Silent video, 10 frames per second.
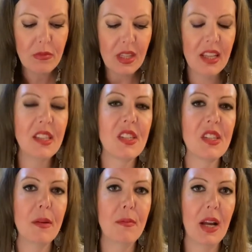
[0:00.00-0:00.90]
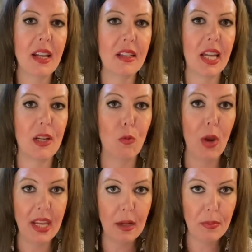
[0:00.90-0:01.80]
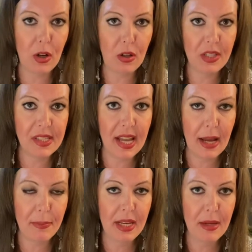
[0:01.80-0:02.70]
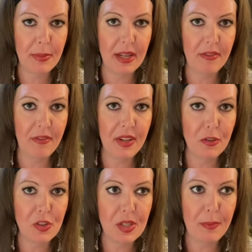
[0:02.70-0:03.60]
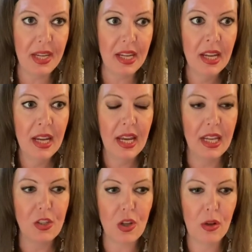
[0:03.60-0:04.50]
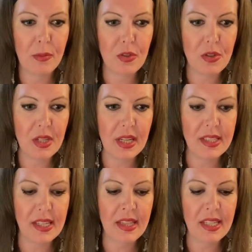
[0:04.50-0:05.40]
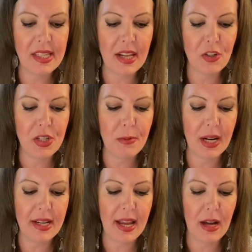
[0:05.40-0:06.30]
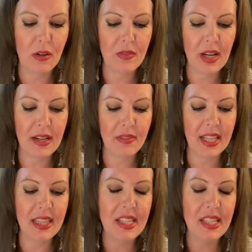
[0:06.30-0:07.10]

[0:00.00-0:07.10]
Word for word: it's some kind of like a wake up call that's happening but it feels to be it's almost it's in this energy right now of kind of like these